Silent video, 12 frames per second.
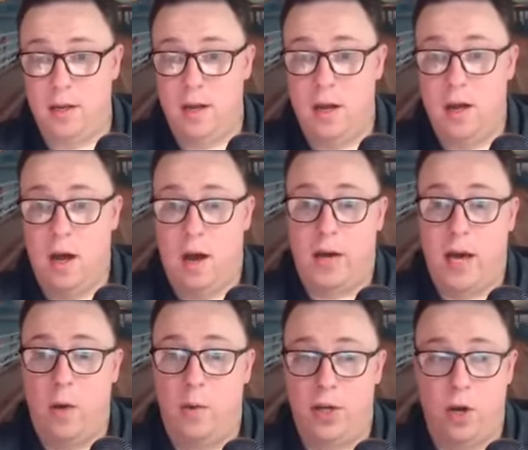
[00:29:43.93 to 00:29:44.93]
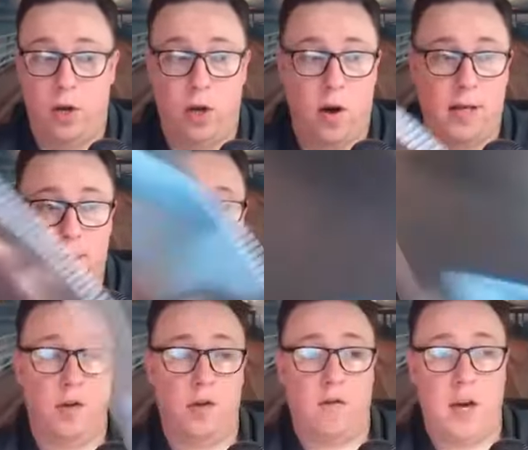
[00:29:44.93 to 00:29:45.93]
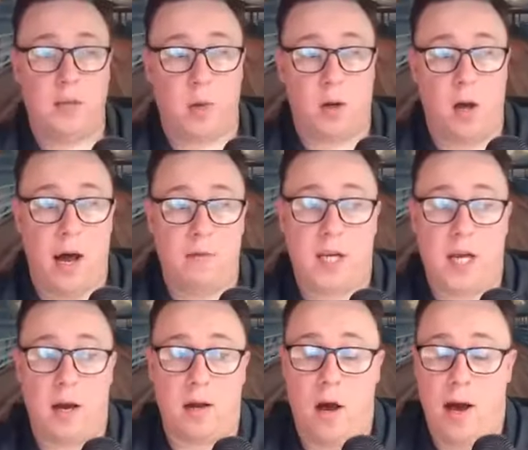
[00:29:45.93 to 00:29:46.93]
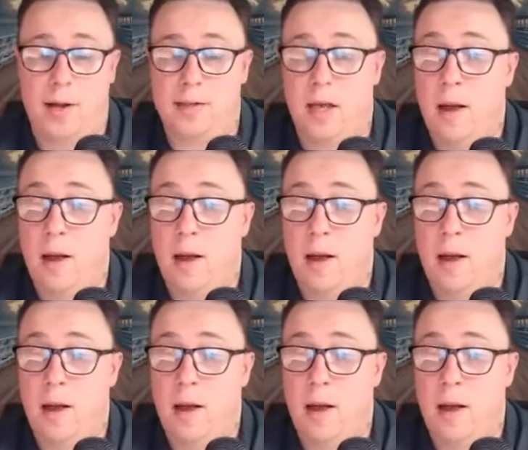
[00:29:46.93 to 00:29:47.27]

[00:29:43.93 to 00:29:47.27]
Okay, we show you guys how to use Facebook Lives to get clients.